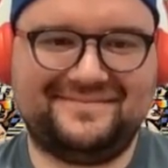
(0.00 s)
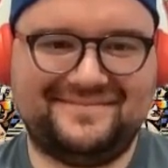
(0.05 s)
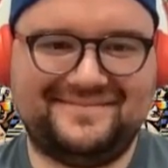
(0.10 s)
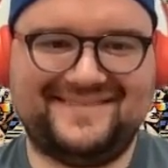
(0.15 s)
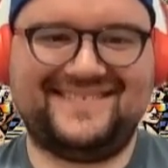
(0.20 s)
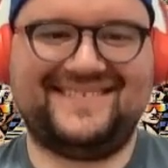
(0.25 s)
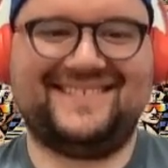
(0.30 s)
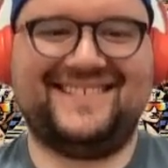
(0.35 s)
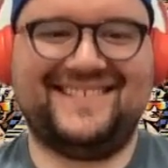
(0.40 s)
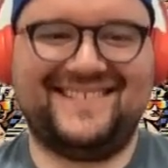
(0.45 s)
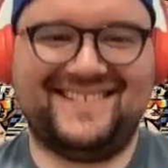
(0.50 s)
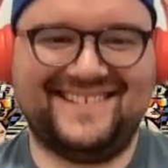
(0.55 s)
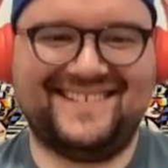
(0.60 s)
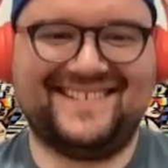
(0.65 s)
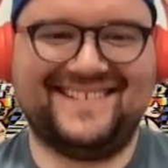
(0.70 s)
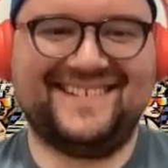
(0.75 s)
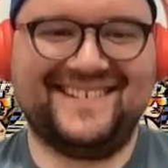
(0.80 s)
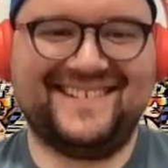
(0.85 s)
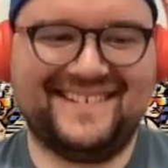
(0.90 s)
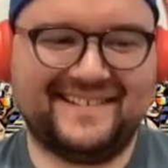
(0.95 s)

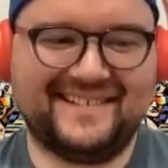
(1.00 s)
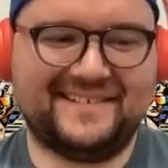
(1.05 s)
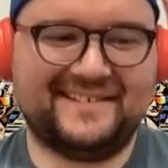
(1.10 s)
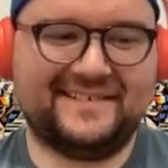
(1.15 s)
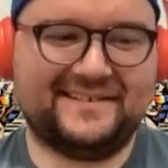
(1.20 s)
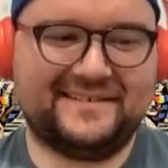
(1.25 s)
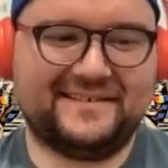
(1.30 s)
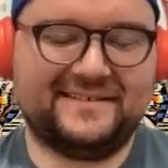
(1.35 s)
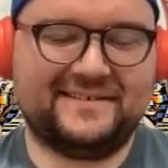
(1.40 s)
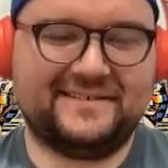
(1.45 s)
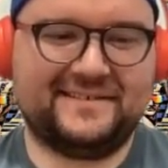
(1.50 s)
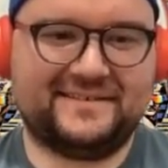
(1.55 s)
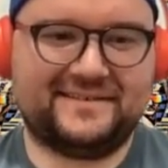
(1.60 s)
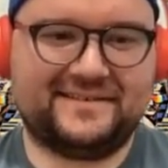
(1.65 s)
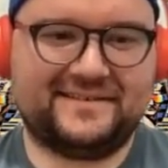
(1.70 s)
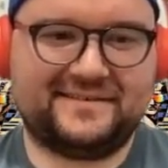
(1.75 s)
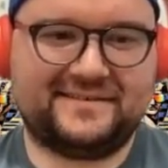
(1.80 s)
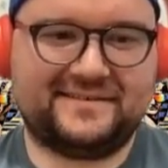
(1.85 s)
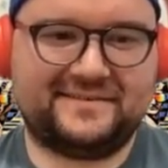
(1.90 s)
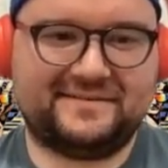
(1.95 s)

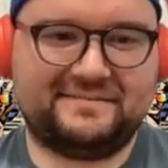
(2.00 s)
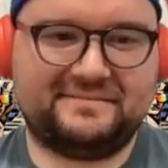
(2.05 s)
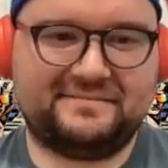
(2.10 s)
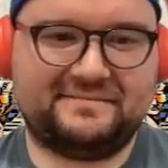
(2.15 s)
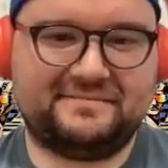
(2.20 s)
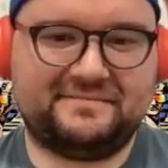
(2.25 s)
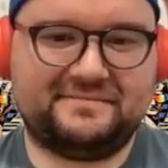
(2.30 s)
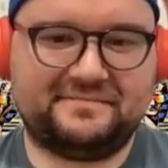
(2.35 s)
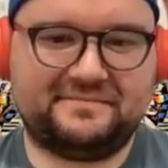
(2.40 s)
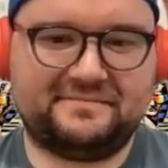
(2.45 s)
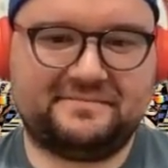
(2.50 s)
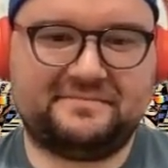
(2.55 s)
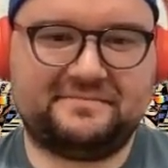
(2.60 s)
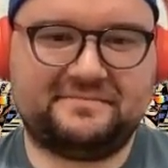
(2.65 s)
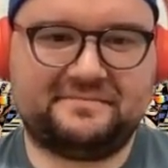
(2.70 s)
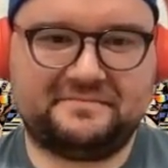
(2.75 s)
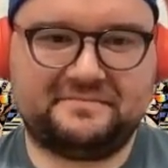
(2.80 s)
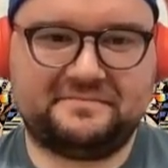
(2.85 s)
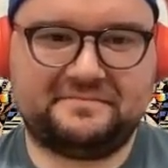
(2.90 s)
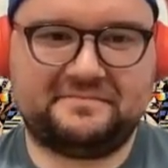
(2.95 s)

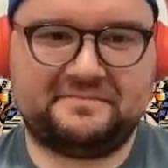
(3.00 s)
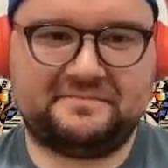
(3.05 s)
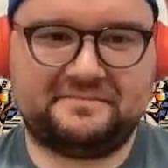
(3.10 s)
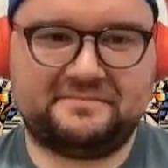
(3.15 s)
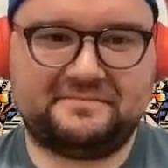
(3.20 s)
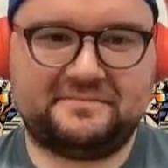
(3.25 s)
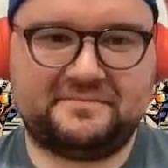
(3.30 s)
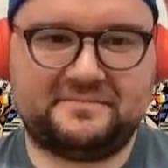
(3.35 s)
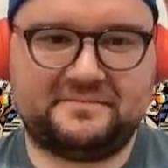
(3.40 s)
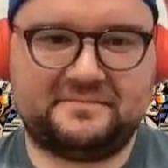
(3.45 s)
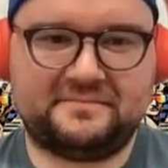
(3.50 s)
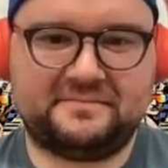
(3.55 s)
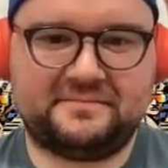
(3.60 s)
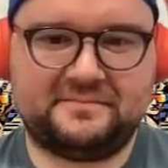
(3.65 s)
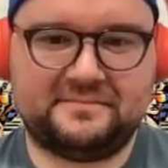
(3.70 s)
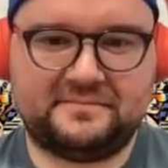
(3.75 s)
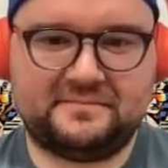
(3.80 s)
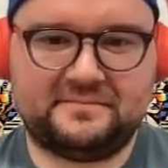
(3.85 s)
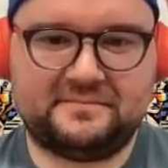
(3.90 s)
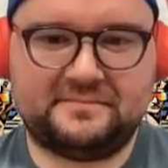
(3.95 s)

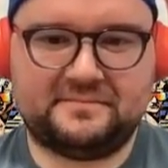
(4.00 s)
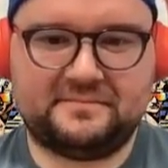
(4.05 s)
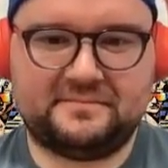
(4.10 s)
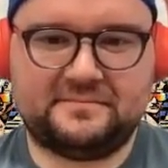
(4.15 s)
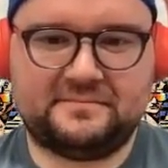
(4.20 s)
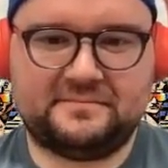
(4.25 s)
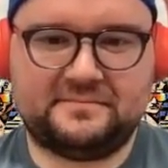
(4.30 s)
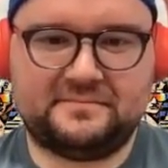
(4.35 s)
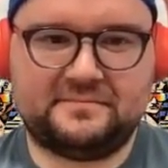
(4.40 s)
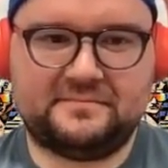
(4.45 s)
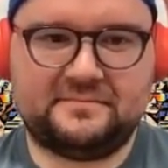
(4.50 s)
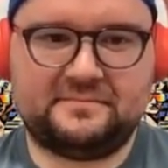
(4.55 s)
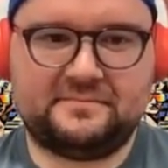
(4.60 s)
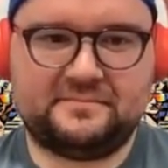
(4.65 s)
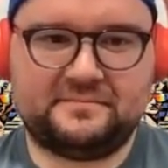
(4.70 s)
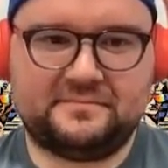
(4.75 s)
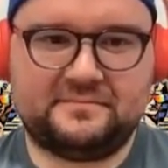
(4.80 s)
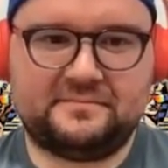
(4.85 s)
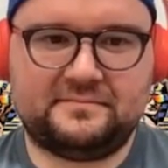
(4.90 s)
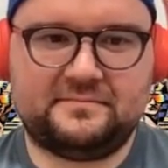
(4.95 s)

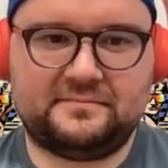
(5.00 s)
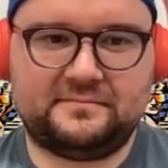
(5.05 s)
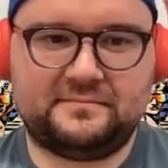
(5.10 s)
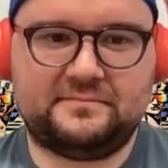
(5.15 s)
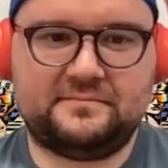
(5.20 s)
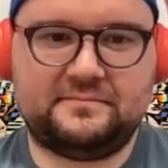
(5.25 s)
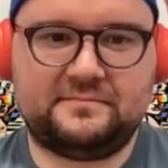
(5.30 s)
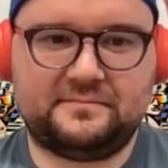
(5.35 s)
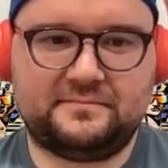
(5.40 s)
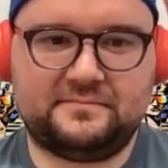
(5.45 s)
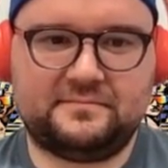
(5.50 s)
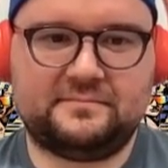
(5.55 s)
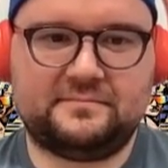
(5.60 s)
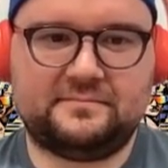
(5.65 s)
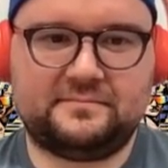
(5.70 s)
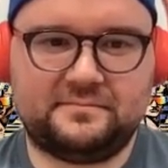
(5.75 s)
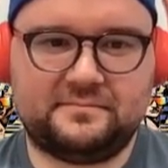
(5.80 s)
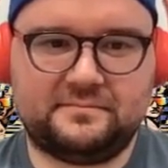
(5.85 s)
[no speech]